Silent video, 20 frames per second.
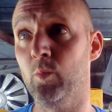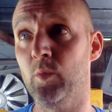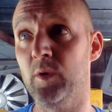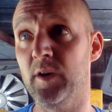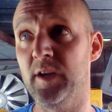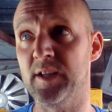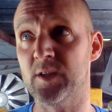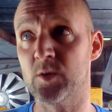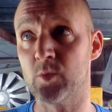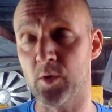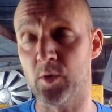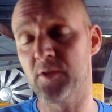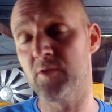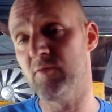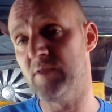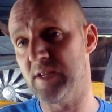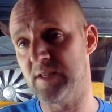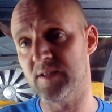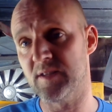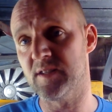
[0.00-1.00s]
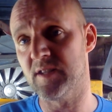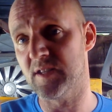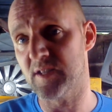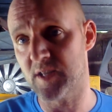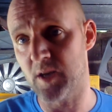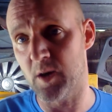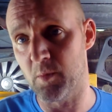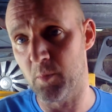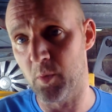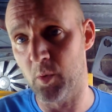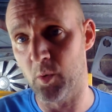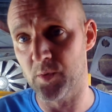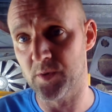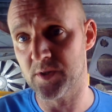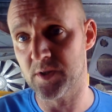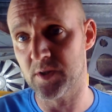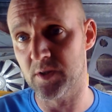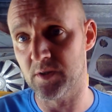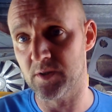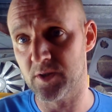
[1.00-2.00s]
It's one of the reasons it's so important
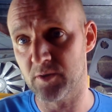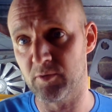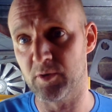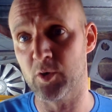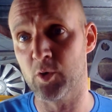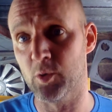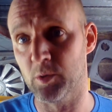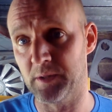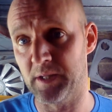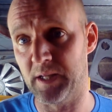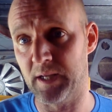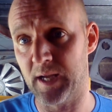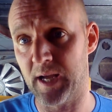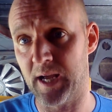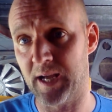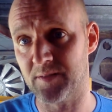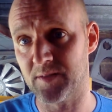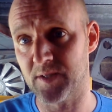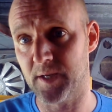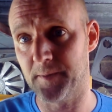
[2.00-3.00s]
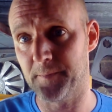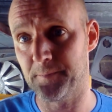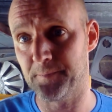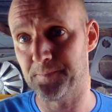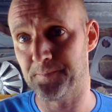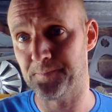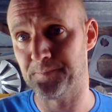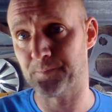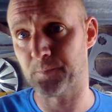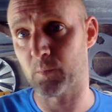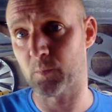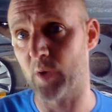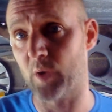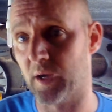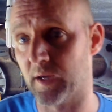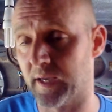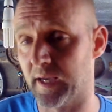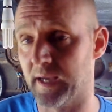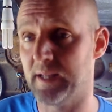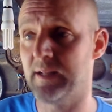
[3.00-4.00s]
to record the encounter,
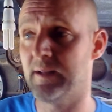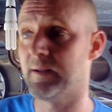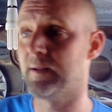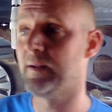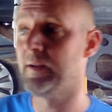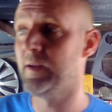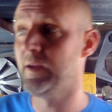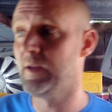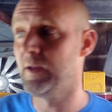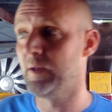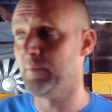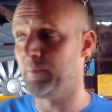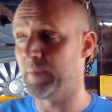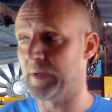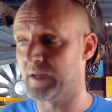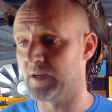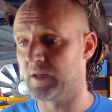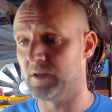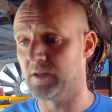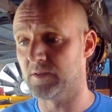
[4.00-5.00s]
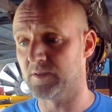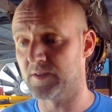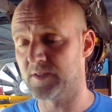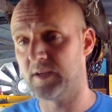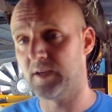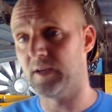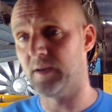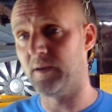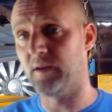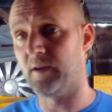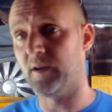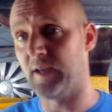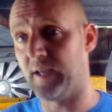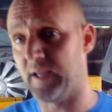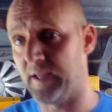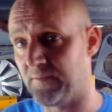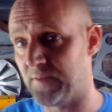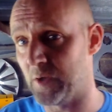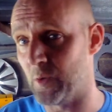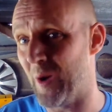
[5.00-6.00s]
okay? Because
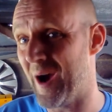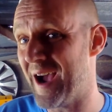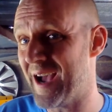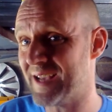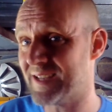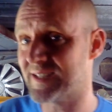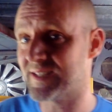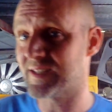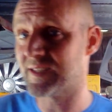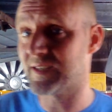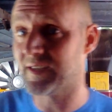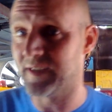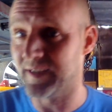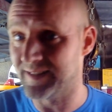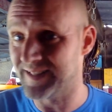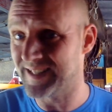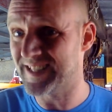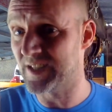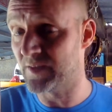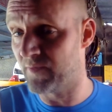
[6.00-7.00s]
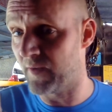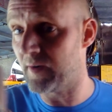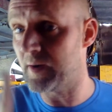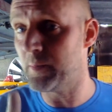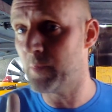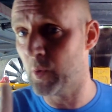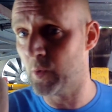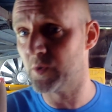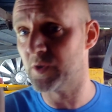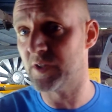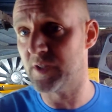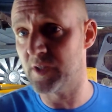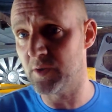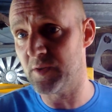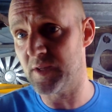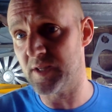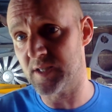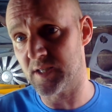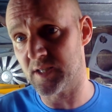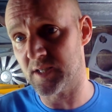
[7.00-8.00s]
if you ask, and this is very important to do
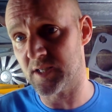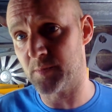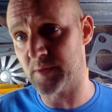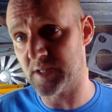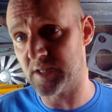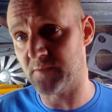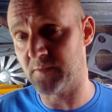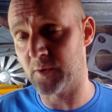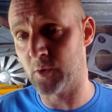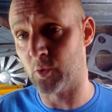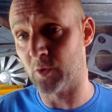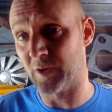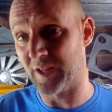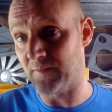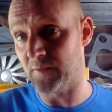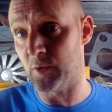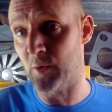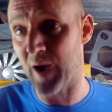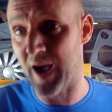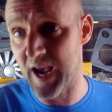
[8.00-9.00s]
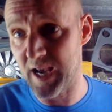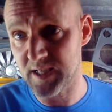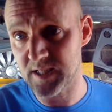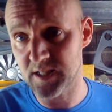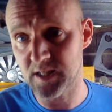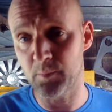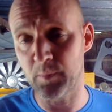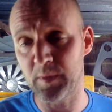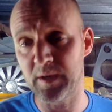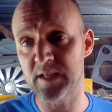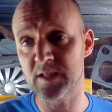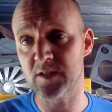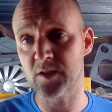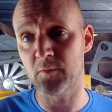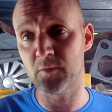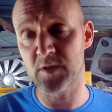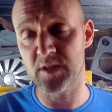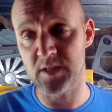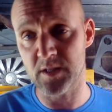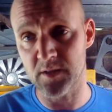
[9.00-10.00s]
this in a specific order, if you ask the police
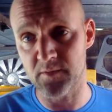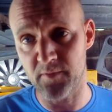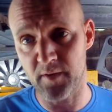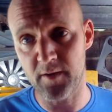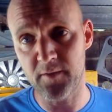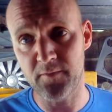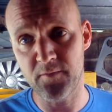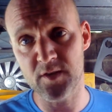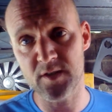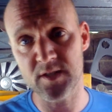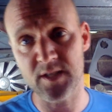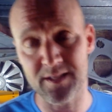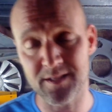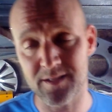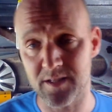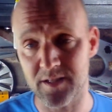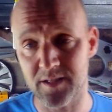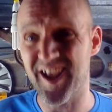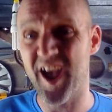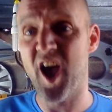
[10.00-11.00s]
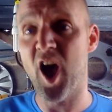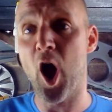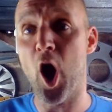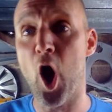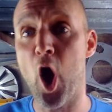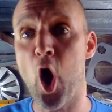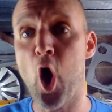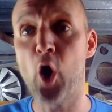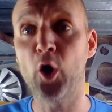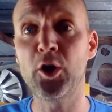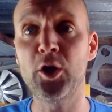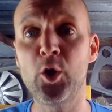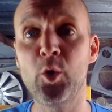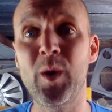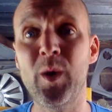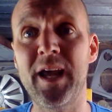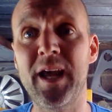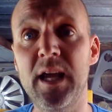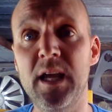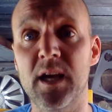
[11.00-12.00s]
officers in the very first instance, are you
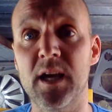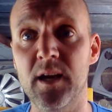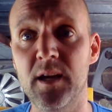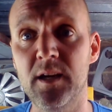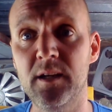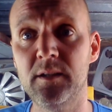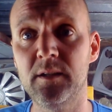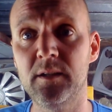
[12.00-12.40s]
here